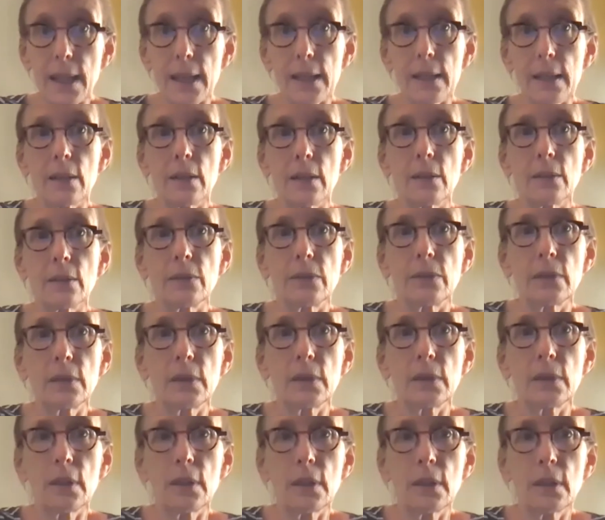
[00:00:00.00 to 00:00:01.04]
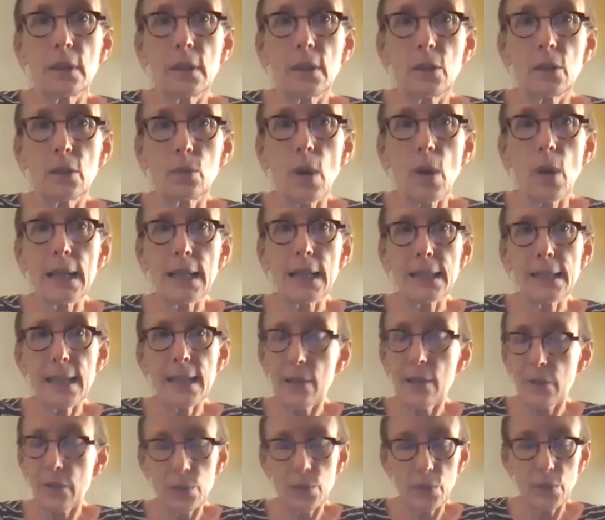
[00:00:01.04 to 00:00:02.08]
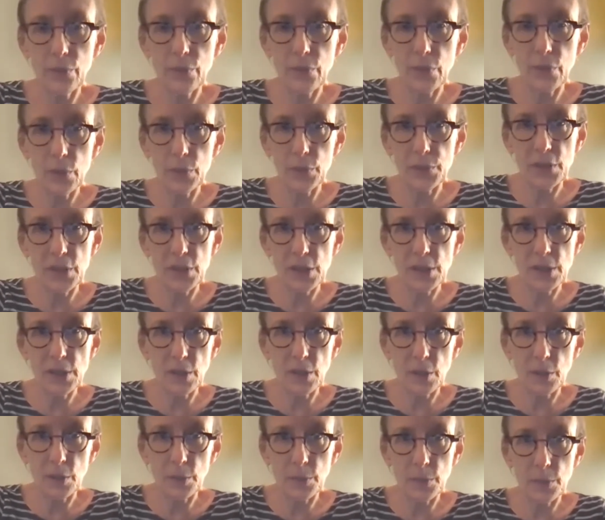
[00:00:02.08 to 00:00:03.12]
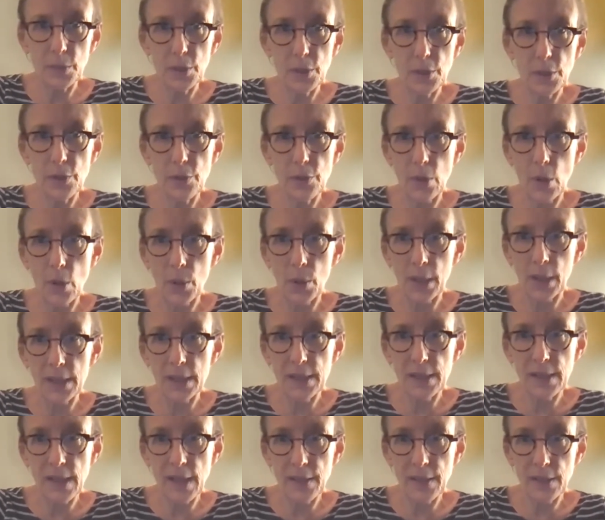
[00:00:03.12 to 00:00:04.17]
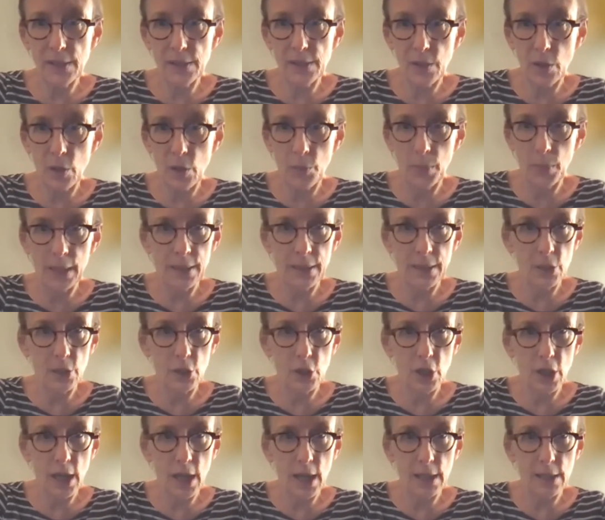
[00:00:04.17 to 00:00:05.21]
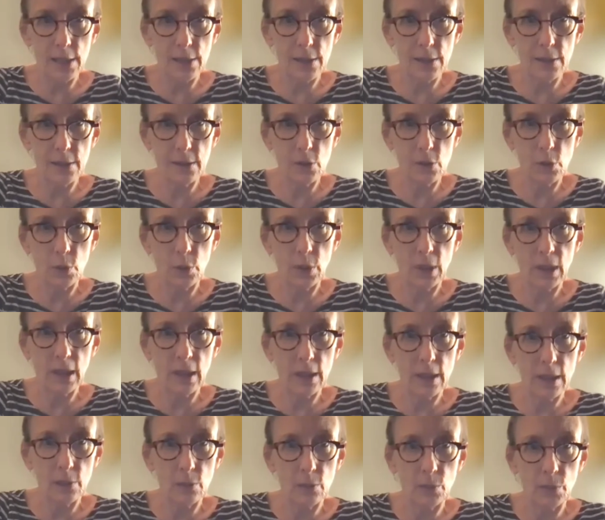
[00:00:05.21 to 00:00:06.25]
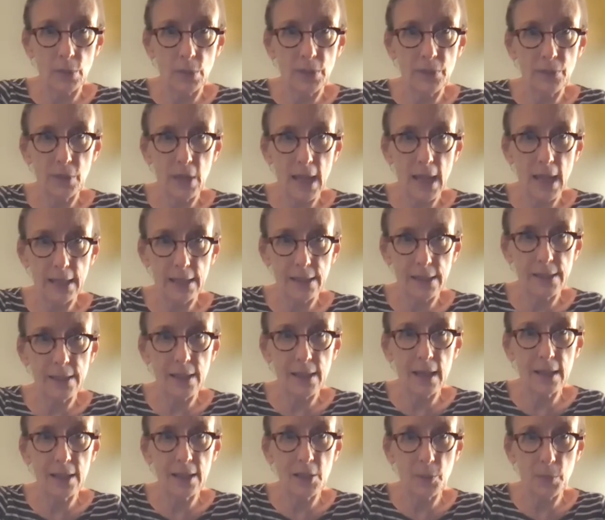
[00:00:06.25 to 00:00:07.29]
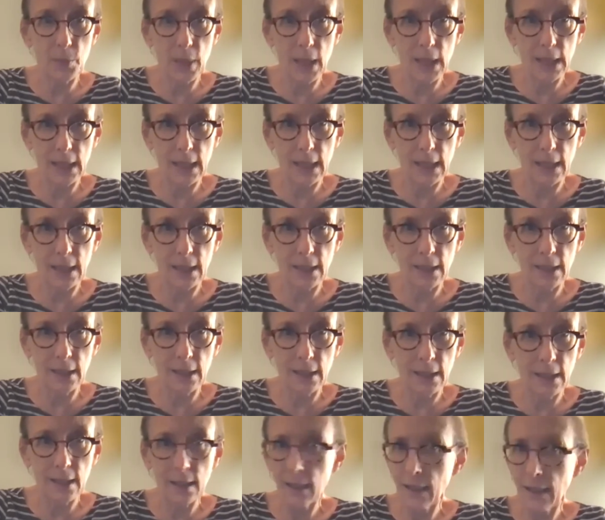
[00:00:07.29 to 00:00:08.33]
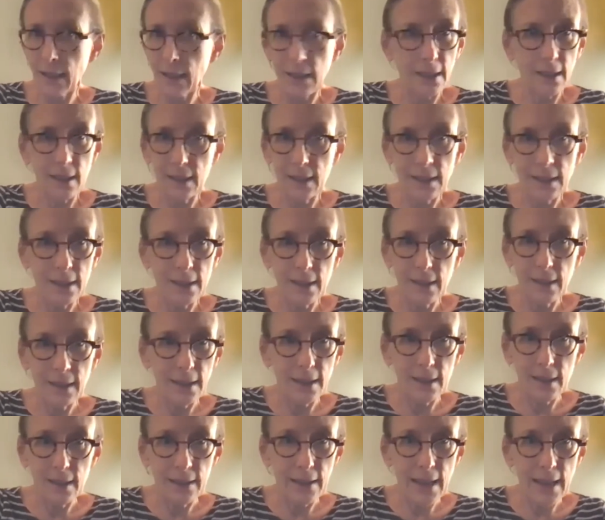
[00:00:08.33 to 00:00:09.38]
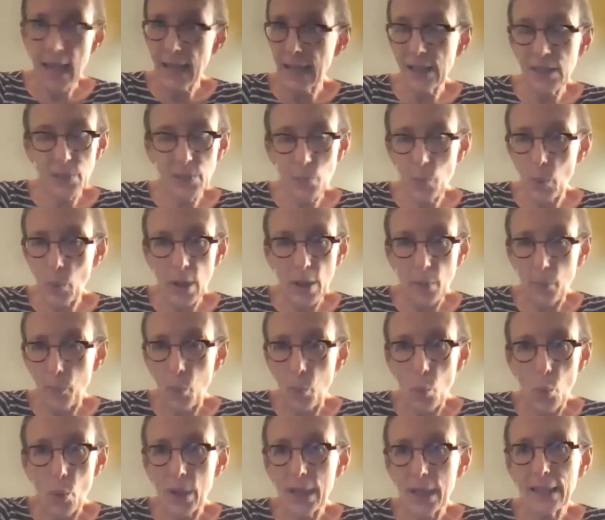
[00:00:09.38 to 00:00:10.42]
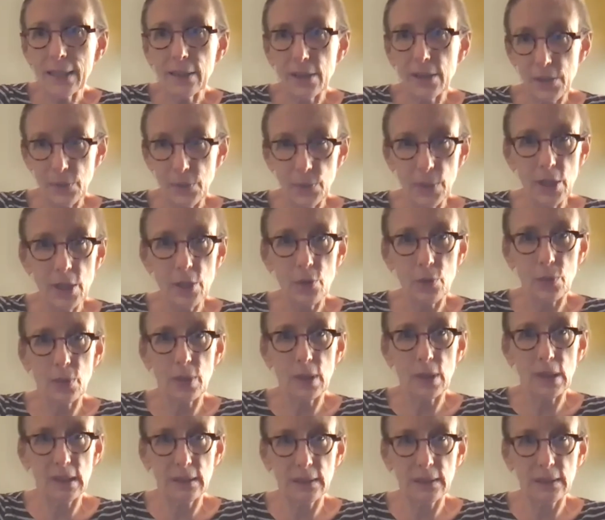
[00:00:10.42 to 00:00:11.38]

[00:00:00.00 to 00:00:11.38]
of running down the review of systems, throwing a stethoscope on the chest, doing a reflex, documenting it. That is a pointless ritual,